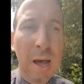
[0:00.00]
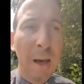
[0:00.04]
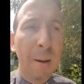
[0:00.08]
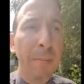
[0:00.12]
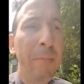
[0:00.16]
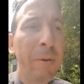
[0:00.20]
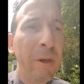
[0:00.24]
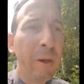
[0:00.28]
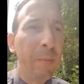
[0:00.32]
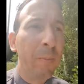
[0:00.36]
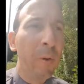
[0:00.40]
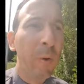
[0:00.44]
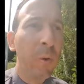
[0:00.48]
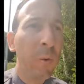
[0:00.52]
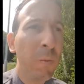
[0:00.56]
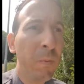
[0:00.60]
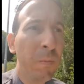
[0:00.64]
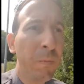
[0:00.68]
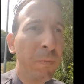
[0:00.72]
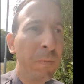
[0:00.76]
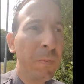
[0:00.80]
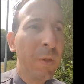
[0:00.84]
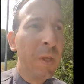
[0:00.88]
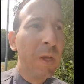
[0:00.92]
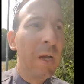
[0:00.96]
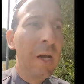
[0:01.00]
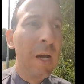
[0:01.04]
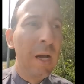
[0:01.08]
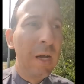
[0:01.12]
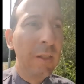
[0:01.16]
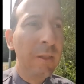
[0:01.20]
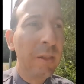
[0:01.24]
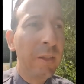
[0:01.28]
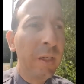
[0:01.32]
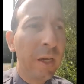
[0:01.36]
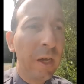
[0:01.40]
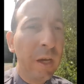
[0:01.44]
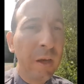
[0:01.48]
people,
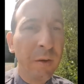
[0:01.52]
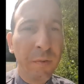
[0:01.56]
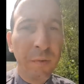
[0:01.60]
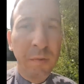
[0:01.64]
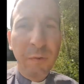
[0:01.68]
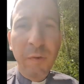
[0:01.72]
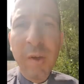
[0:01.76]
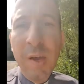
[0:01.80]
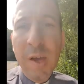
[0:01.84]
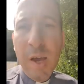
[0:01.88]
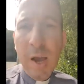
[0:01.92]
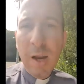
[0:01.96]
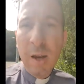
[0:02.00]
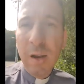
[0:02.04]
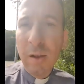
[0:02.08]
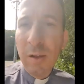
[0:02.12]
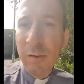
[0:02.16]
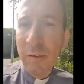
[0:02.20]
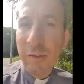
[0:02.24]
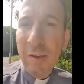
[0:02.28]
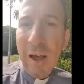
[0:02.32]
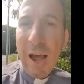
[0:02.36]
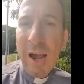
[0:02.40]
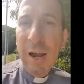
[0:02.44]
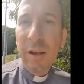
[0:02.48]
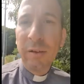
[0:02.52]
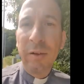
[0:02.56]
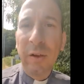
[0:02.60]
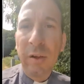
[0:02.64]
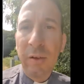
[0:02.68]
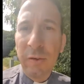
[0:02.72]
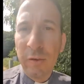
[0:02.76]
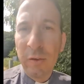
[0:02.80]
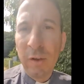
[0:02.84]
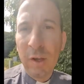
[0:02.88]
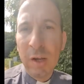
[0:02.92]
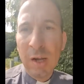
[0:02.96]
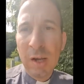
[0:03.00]
the fear and
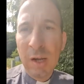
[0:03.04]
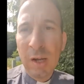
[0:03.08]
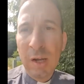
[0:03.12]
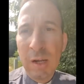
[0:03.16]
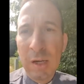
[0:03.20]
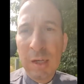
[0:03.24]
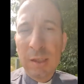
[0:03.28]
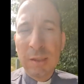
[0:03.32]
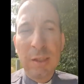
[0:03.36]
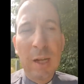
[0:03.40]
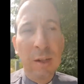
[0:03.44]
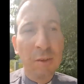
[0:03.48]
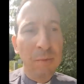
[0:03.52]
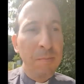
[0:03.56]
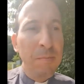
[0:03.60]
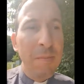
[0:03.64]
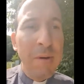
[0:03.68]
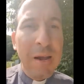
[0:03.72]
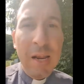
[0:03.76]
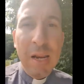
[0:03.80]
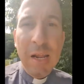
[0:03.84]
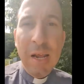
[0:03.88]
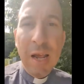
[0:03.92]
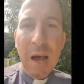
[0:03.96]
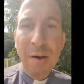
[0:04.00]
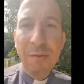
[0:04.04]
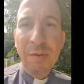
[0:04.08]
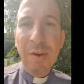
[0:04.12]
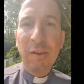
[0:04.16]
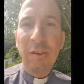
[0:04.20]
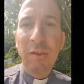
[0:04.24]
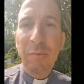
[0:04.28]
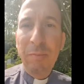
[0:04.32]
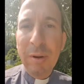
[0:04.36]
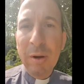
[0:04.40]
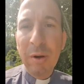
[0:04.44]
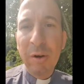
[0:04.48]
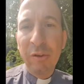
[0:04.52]
anxieties that many have
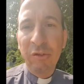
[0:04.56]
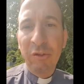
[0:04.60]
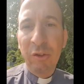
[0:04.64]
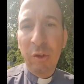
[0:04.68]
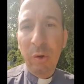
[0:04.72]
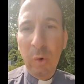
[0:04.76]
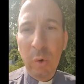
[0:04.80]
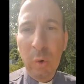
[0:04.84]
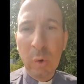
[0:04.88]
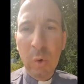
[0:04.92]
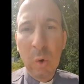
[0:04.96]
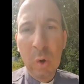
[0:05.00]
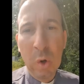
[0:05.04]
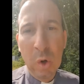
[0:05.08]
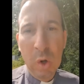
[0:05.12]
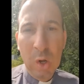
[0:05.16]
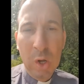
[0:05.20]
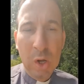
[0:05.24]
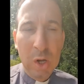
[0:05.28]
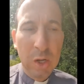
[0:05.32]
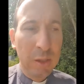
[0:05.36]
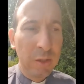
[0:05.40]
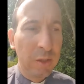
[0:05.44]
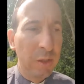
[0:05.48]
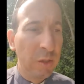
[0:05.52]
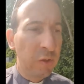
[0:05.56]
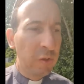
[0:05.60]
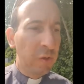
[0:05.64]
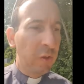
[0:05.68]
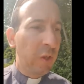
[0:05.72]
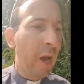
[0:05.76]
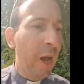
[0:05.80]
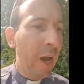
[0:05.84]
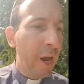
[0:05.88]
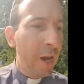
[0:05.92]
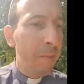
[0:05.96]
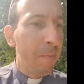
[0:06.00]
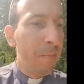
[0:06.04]
experienced through this
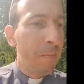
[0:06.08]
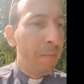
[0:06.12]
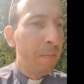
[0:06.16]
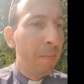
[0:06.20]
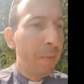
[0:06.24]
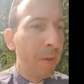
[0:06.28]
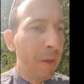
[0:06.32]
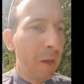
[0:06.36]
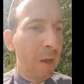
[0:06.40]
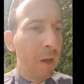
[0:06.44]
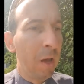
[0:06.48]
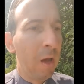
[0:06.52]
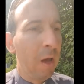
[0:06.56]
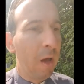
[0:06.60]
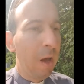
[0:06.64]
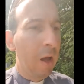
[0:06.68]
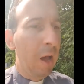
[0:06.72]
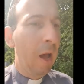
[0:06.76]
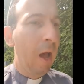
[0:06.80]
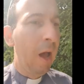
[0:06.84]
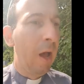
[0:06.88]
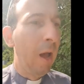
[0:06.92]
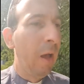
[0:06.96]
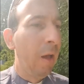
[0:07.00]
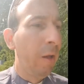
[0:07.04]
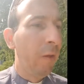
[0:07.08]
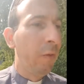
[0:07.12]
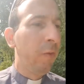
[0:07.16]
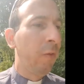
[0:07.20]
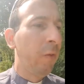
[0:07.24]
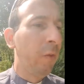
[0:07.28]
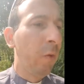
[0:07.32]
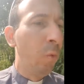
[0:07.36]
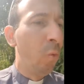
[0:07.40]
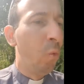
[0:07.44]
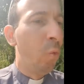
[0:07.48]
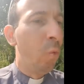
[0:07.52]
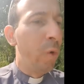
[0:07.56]
time as
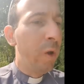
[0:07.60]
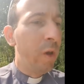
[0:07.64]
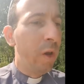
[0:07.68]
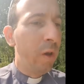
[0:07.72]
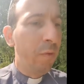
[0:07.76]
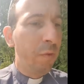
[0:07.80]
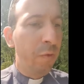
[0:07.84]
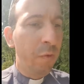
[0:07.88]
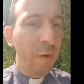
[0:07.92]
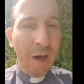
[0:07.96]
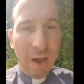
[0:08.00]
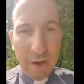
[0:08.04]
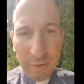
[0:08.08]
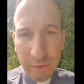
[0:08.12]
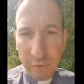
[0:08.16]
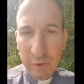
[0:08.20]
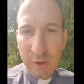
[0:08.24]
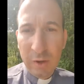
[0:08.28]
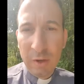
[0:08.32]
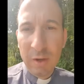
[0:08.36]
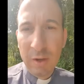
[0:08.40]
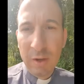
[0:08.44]
we fight